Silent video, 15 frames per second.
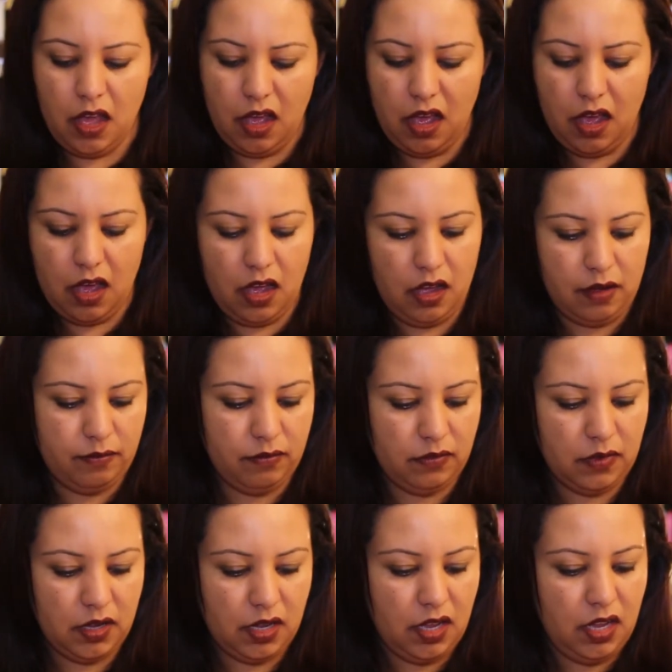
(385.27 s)

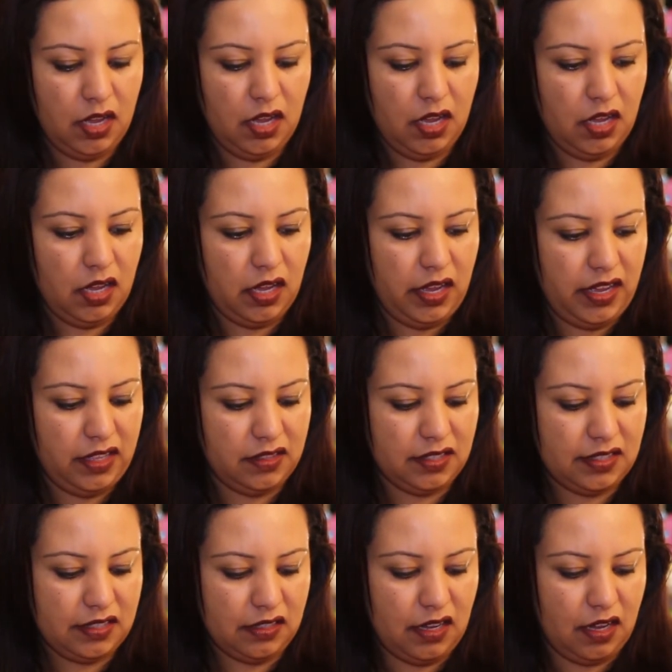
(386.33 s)
um,
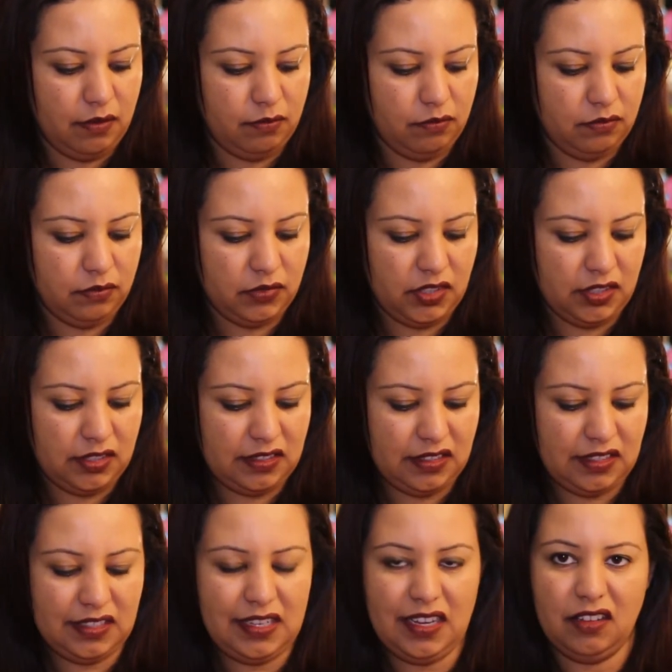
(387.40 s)
it's um, just
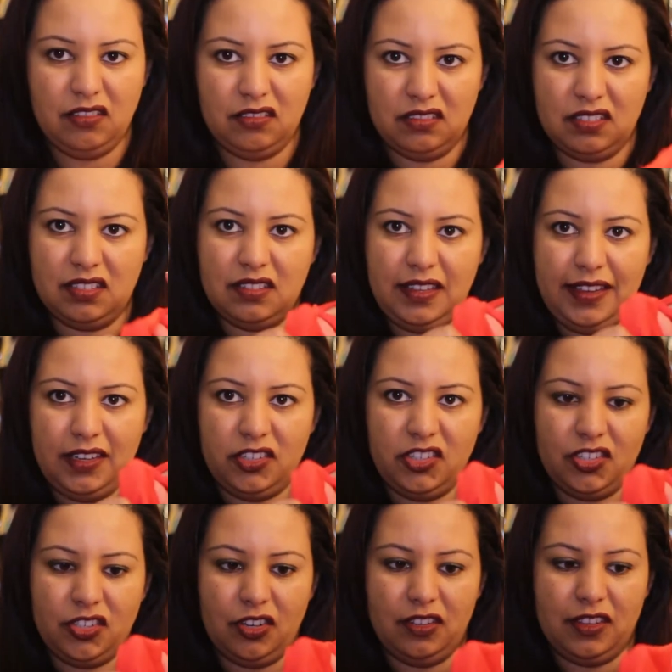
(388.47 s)
single
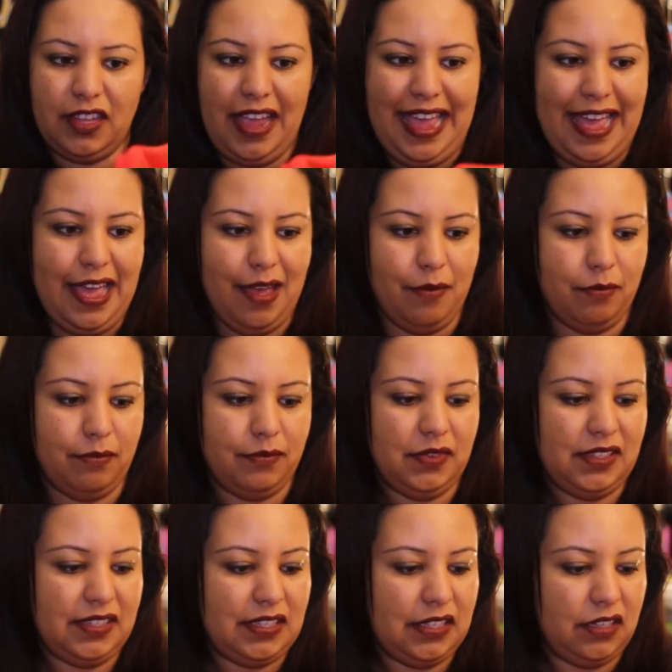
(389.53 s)
stitched on the
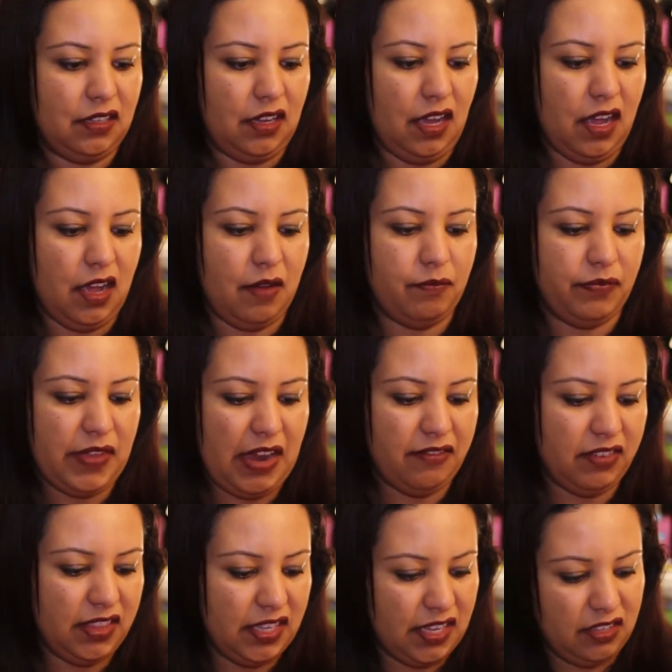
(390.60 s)
hems um,
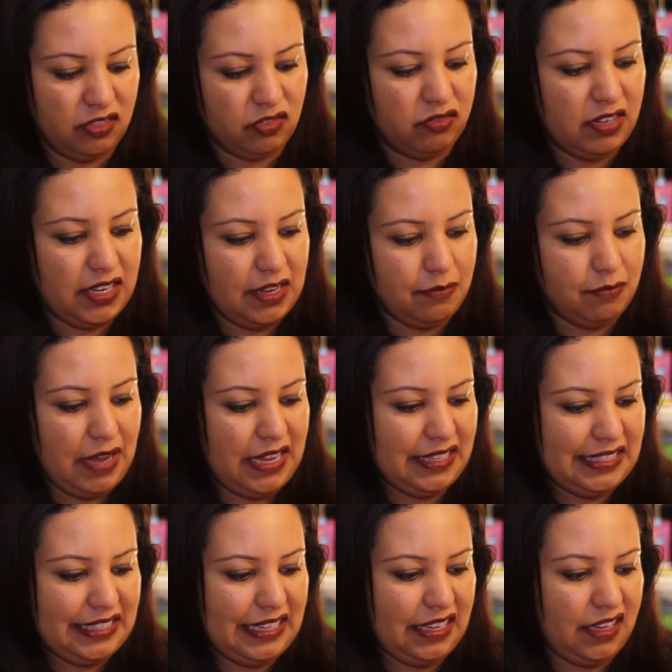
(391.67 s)
everything is really
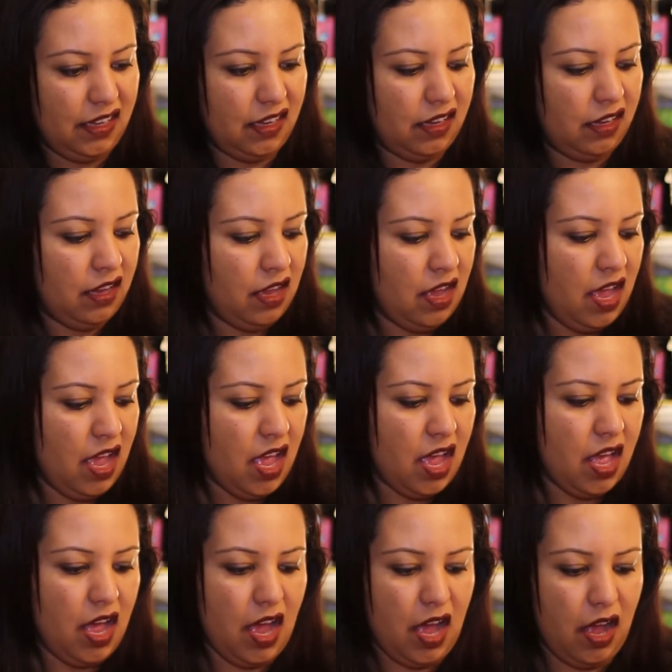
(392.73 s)
messy.
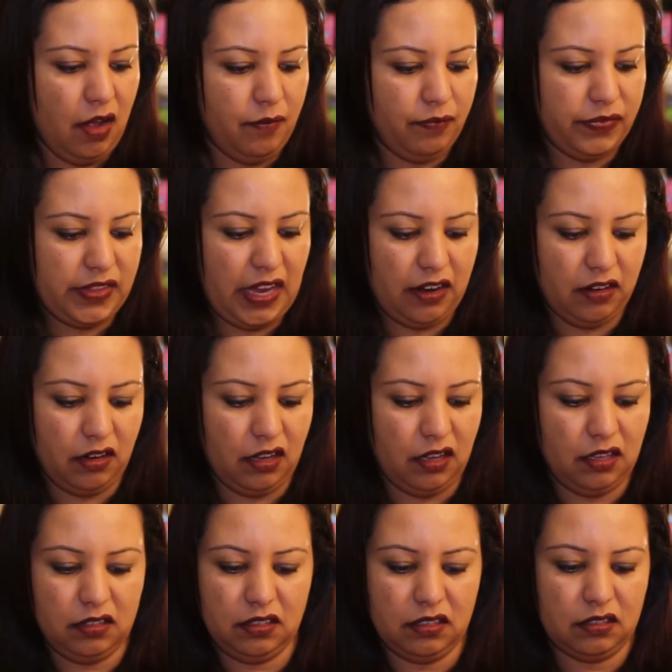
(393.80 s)
Um, there
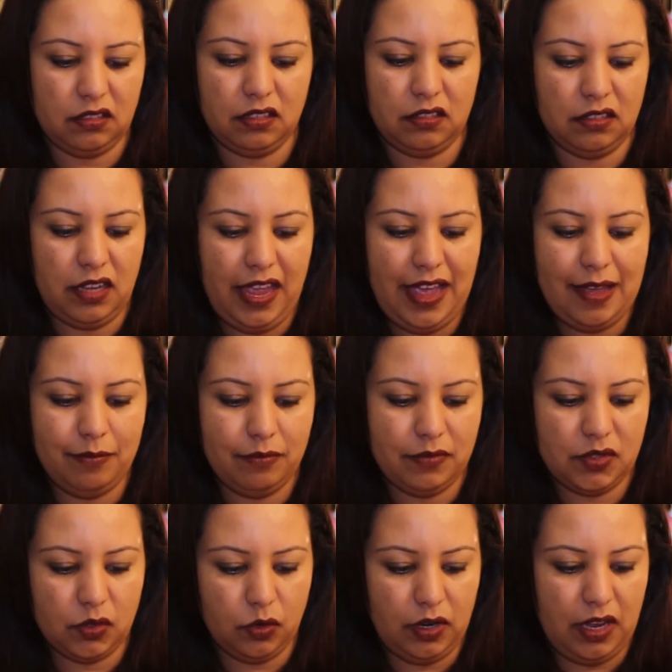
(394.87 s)
are look,
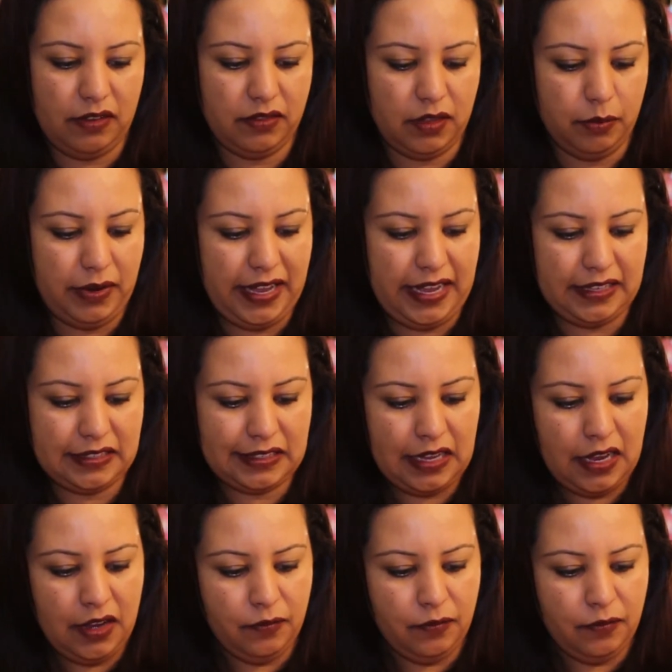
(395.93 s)
hems all over the place.